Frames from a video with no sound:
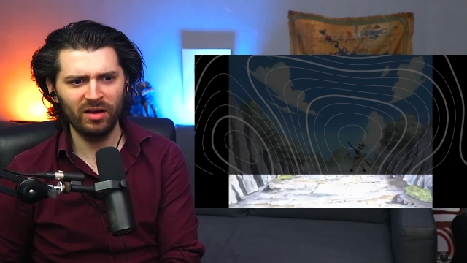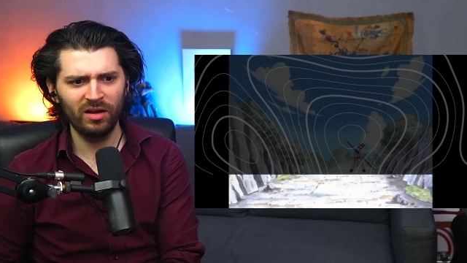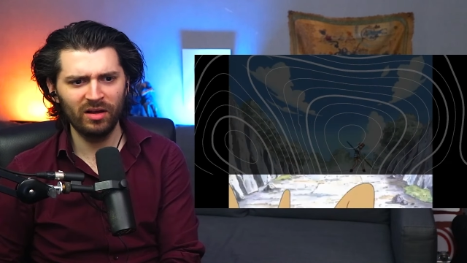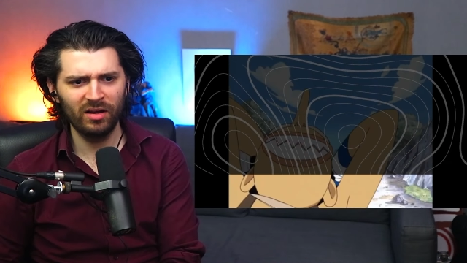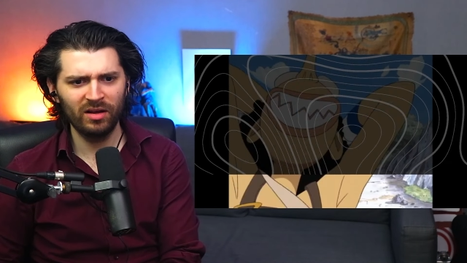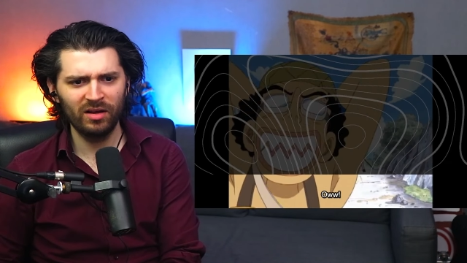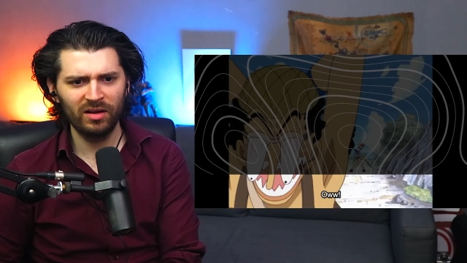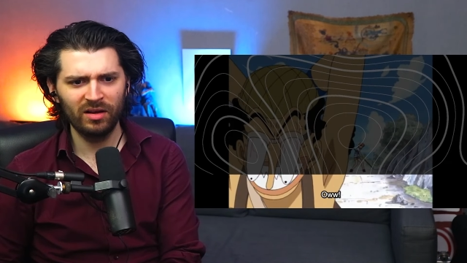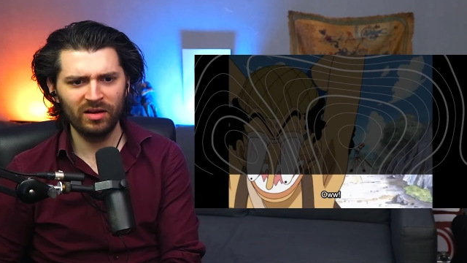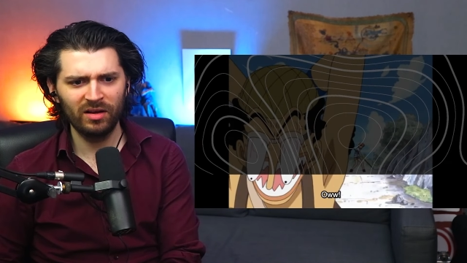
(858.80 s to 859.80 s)

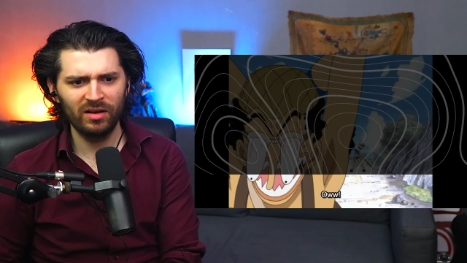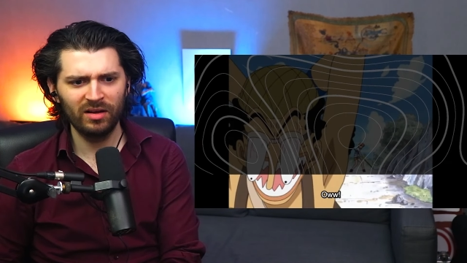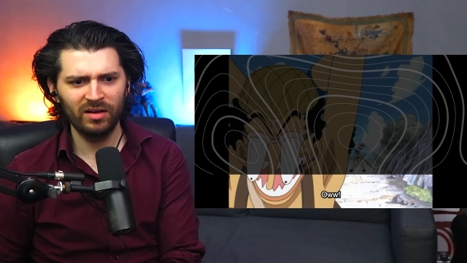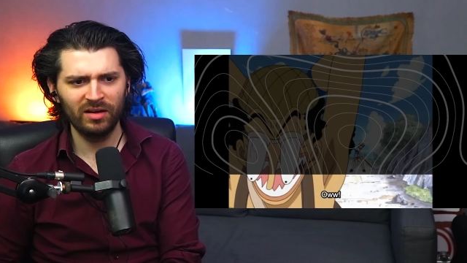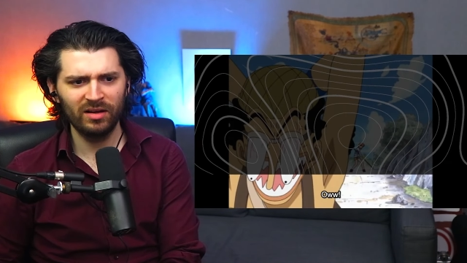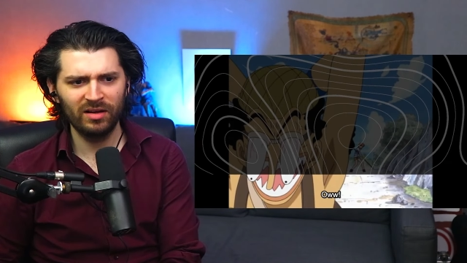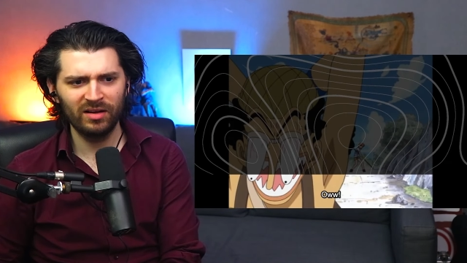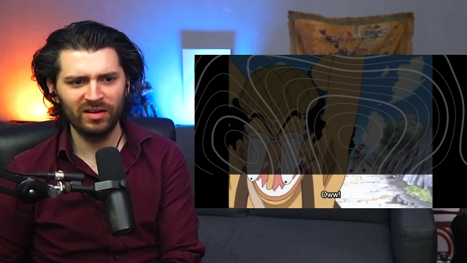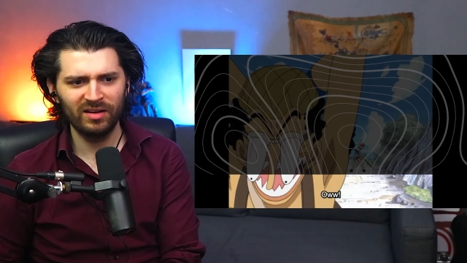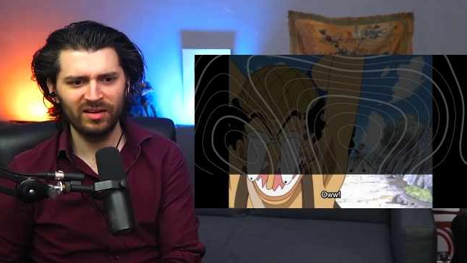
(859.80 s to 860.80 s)

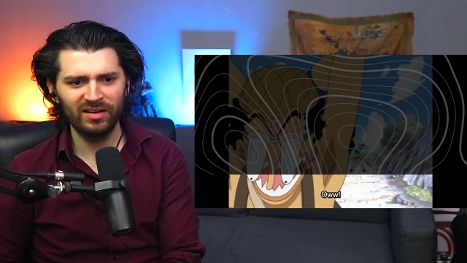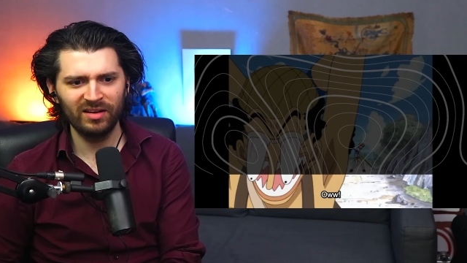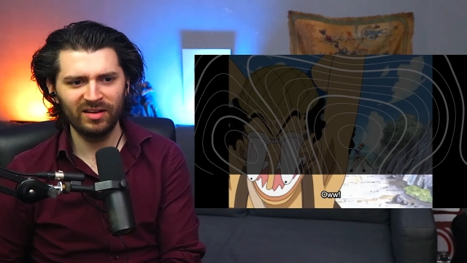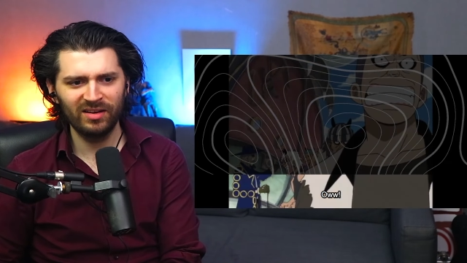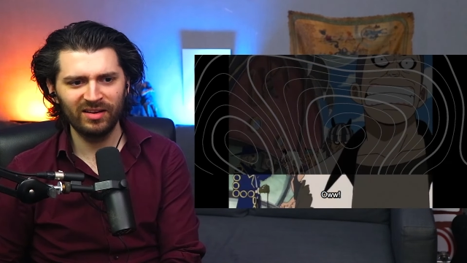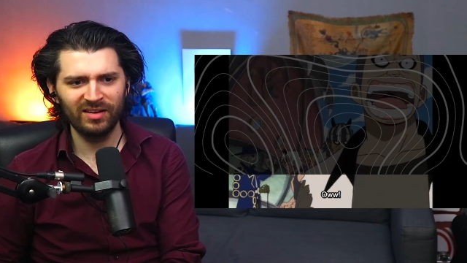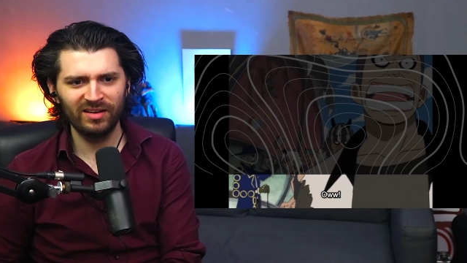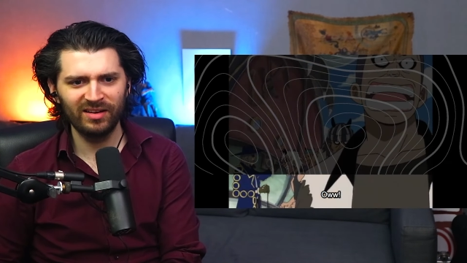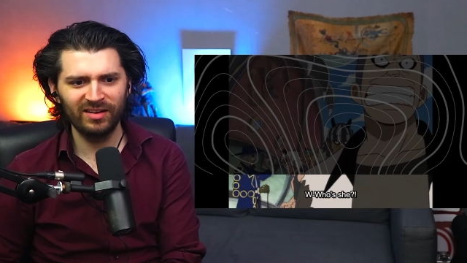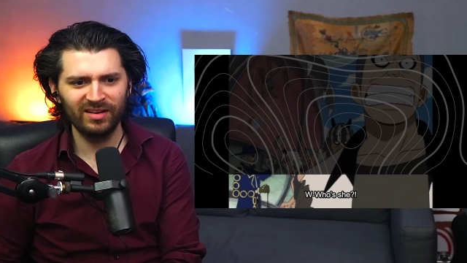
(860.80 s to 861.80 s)

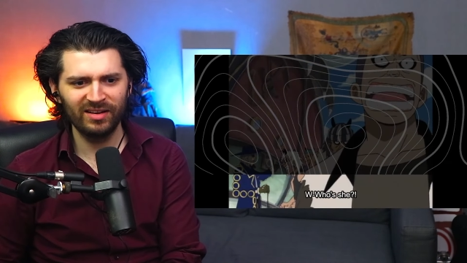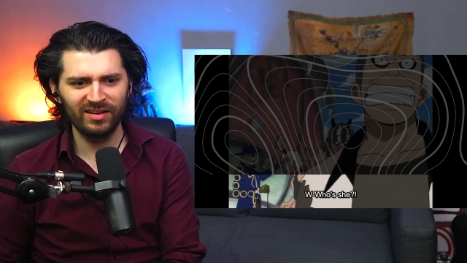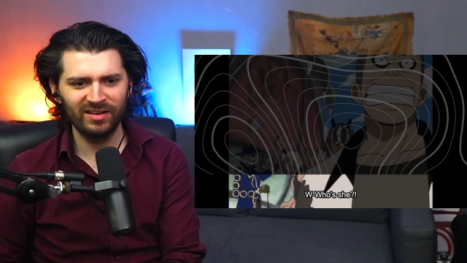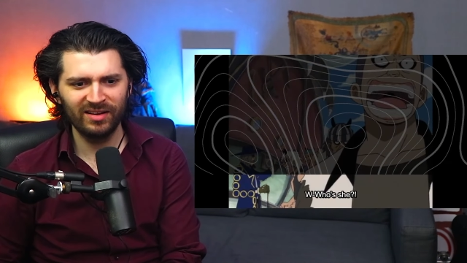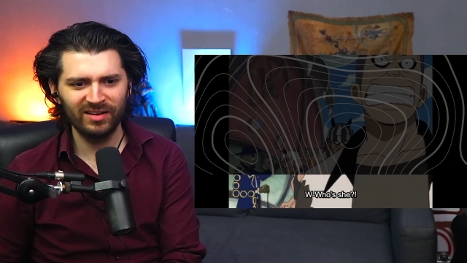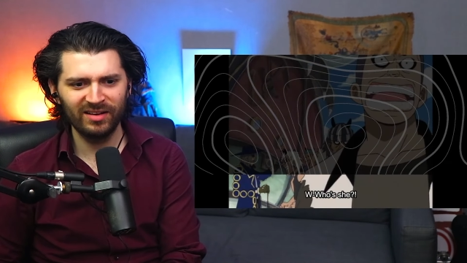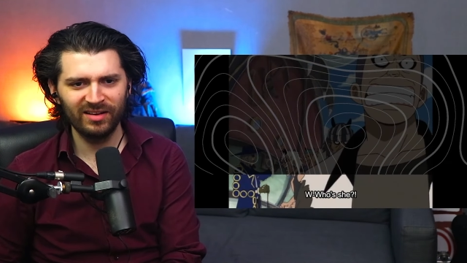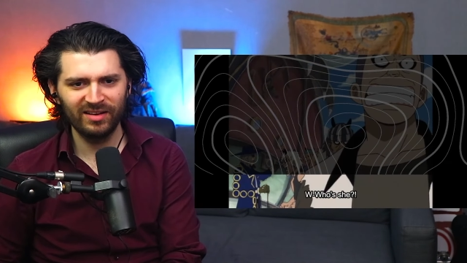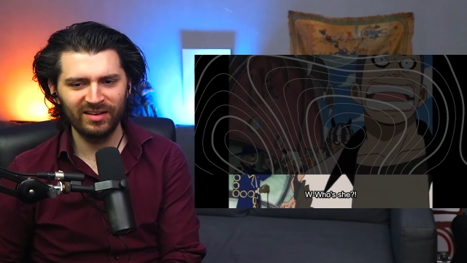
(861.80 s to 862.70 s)
[no speech]